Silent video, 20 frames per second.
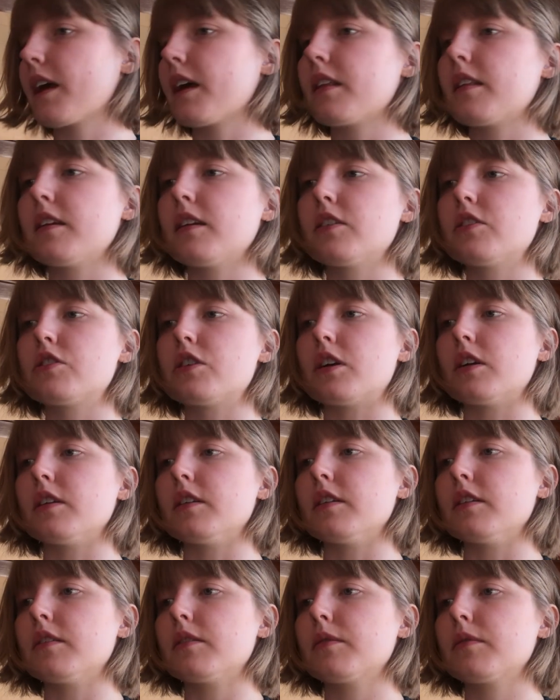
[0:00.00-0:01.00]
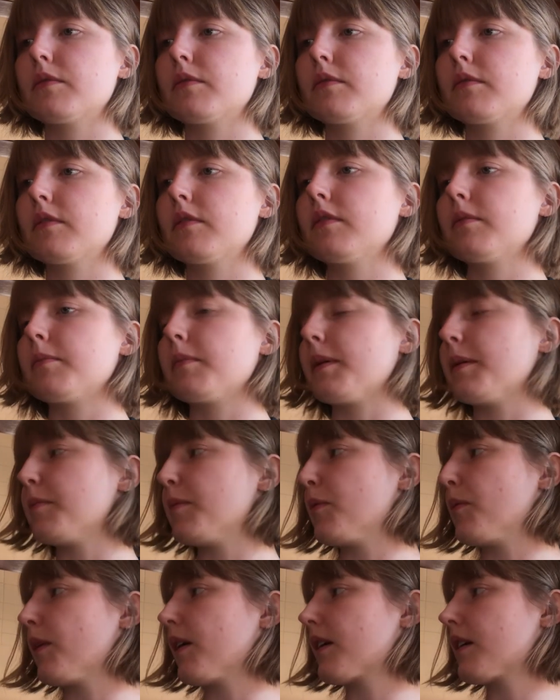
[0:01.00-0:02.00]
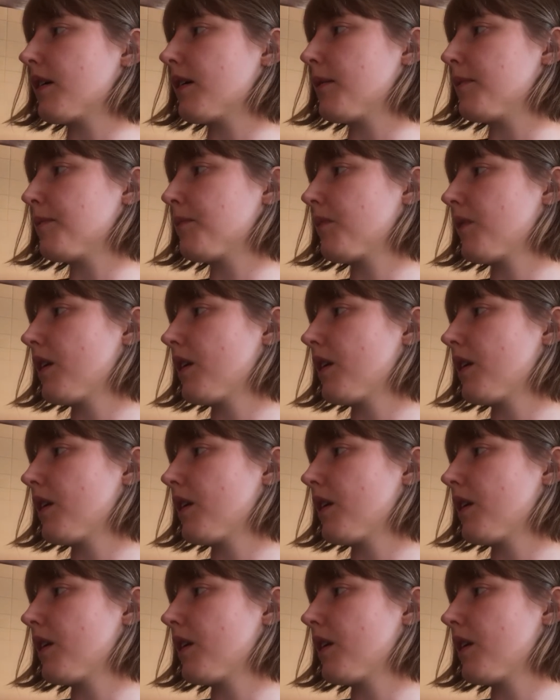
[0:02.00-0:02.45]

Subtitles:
I think Charlie's might be waking up.